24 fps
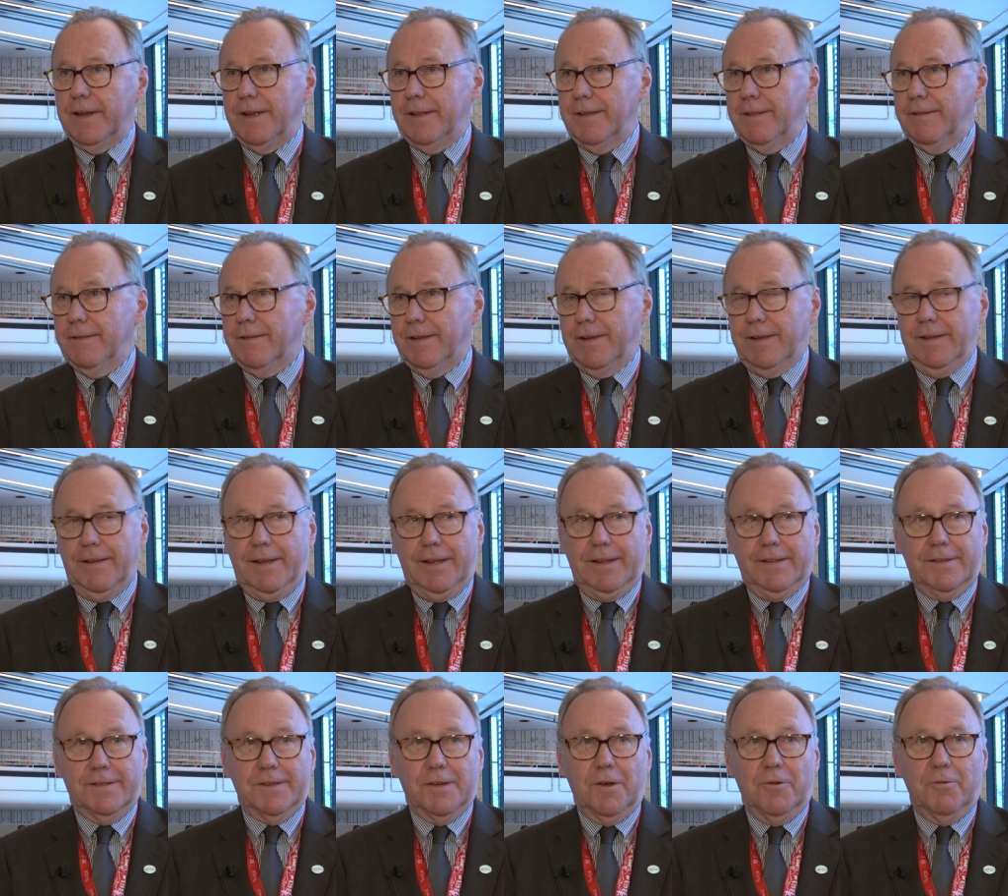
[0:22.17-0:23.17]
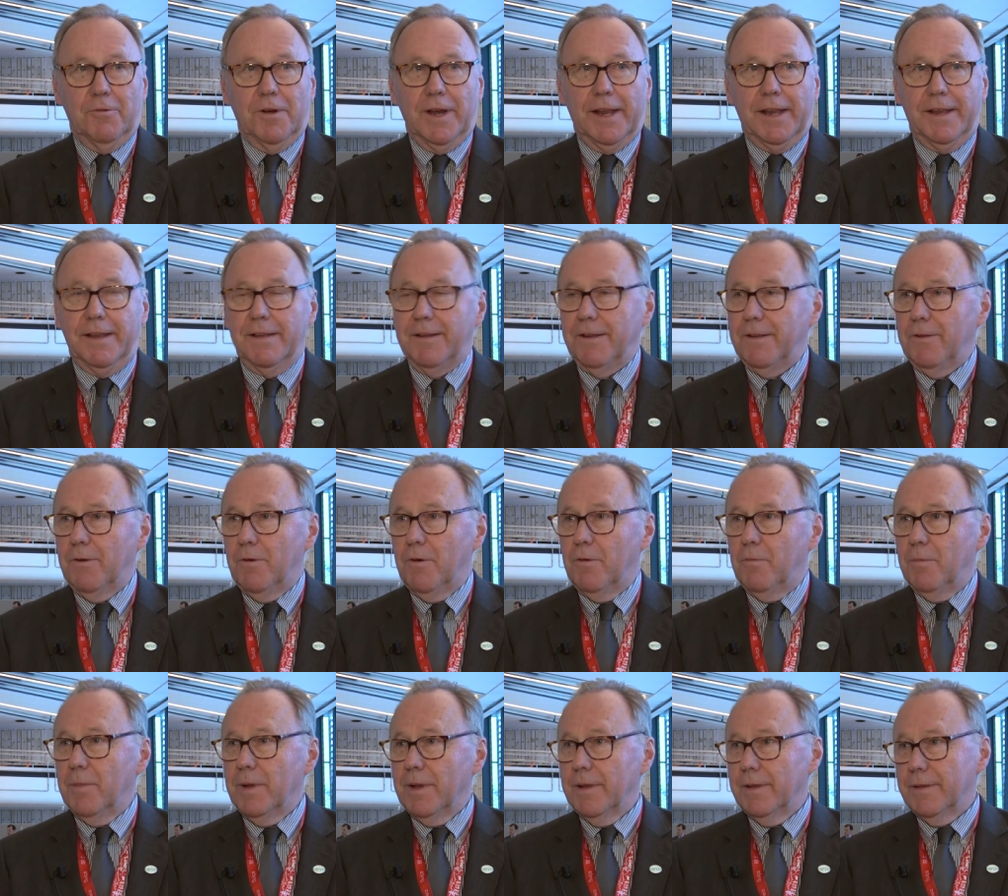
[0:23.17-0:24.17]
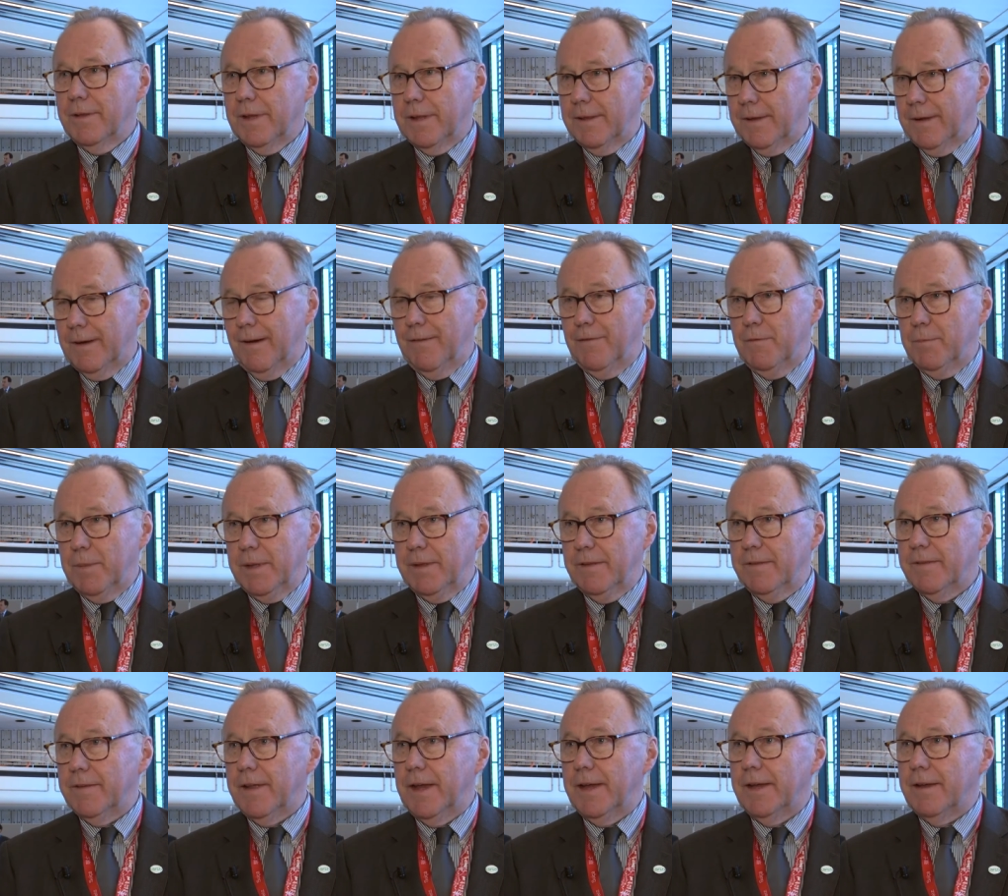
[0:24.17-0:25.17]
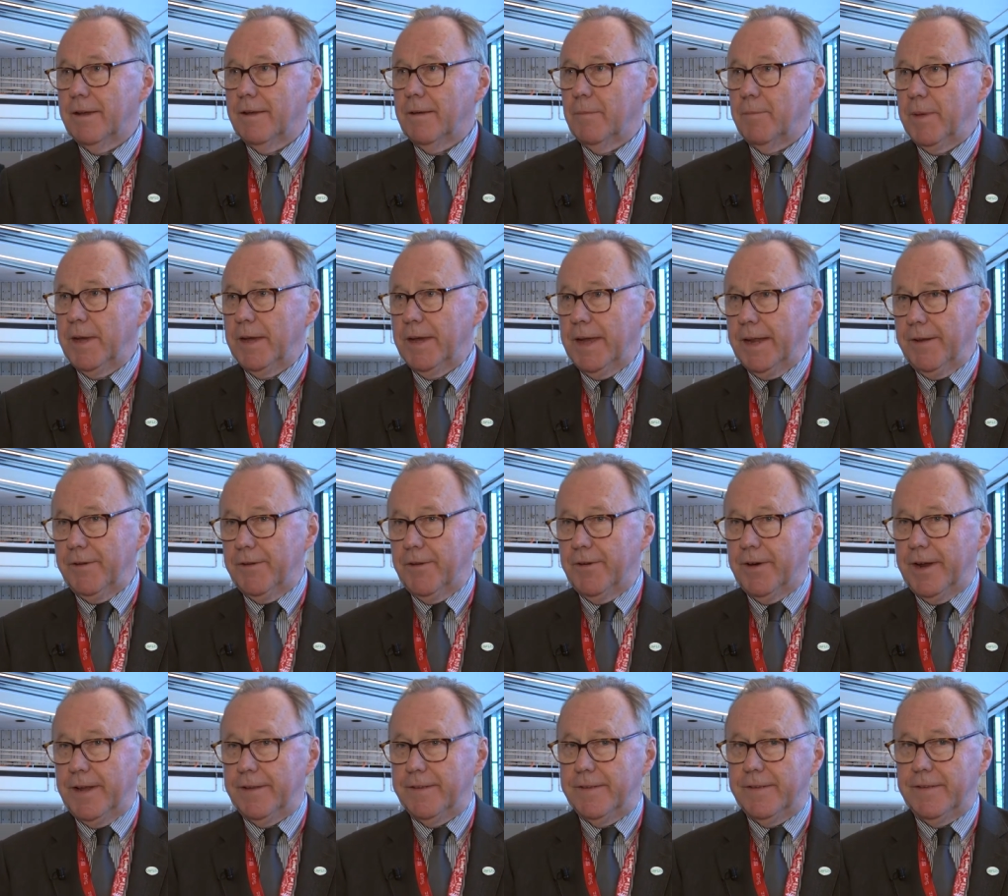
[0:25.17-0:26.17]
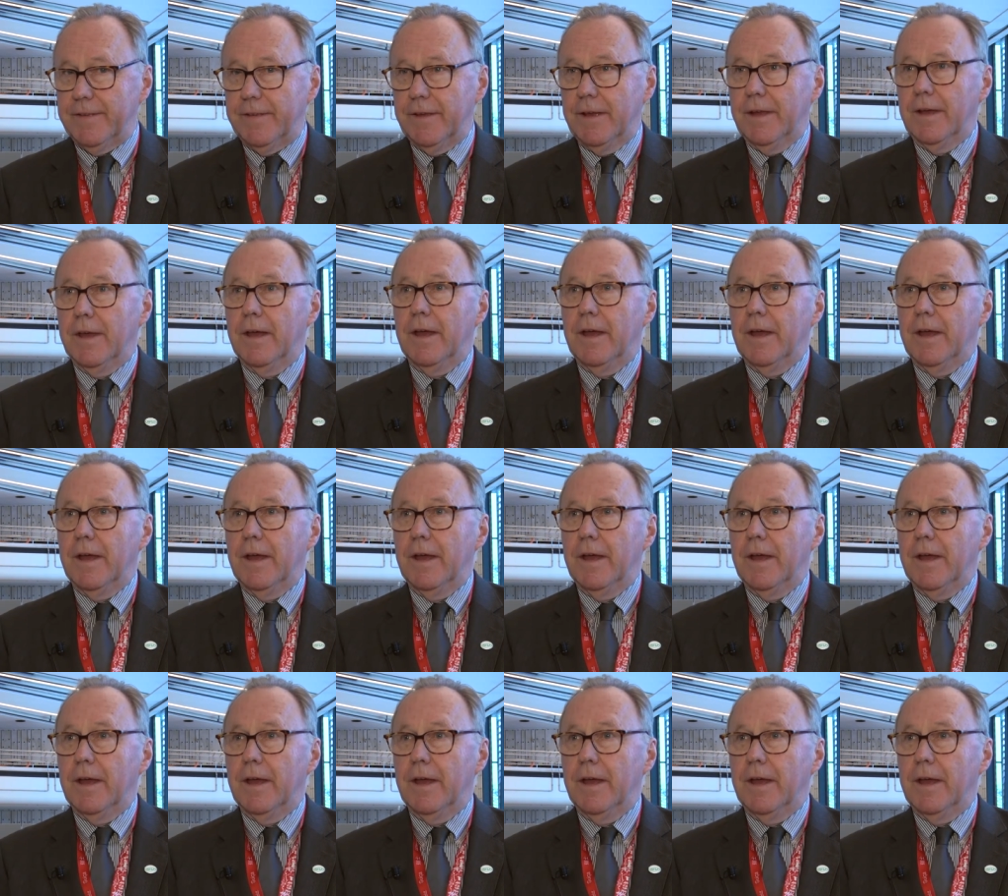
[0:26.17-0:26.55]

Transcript: and it's only normal that governments take a big interest.